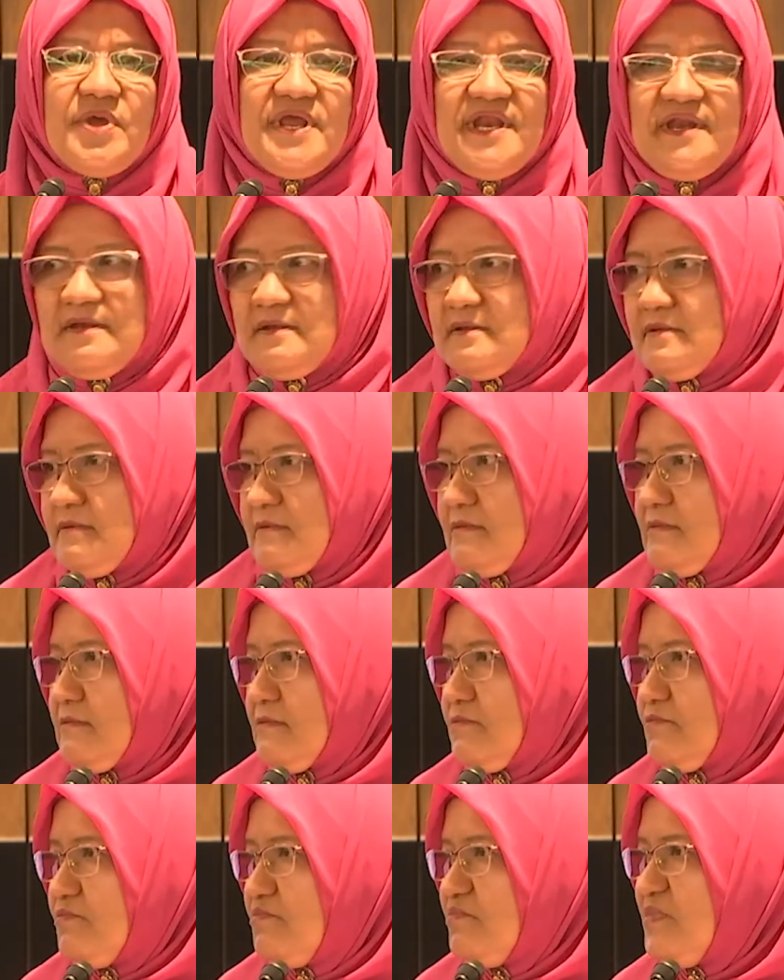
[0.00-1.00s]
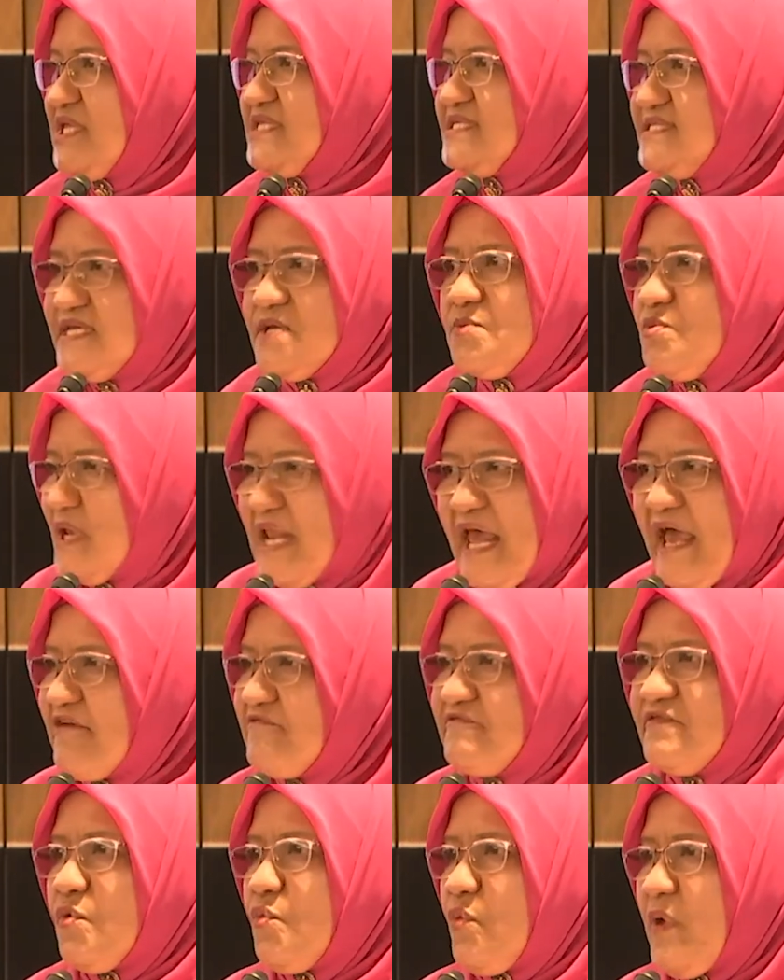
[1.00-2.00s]
it. Means He will
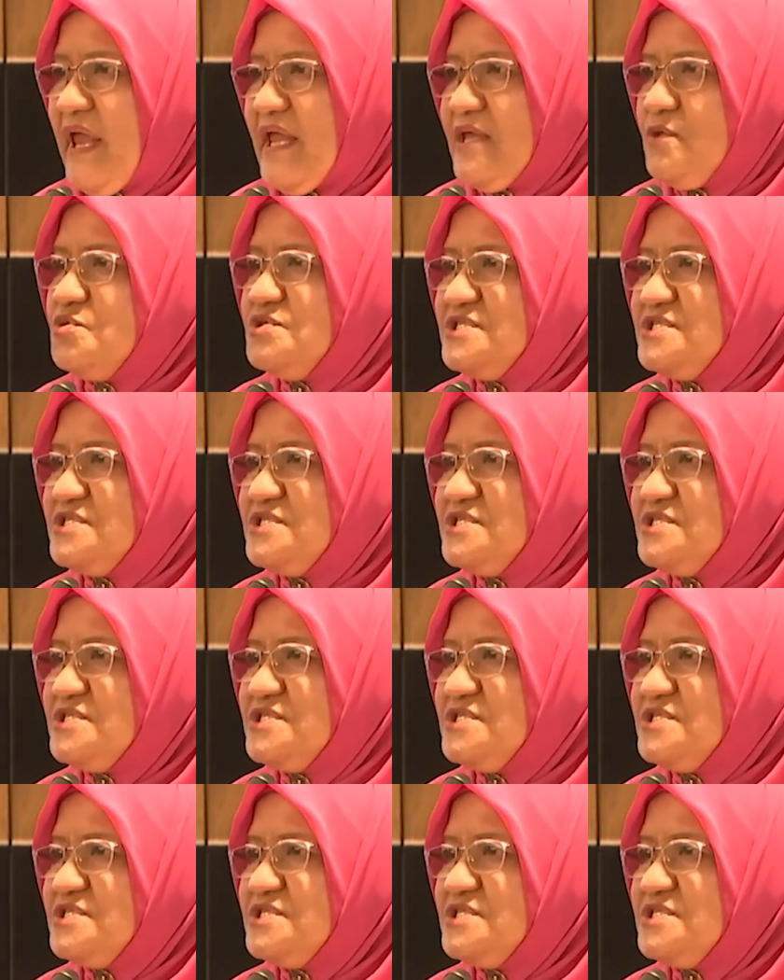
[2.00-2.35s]
have a way. You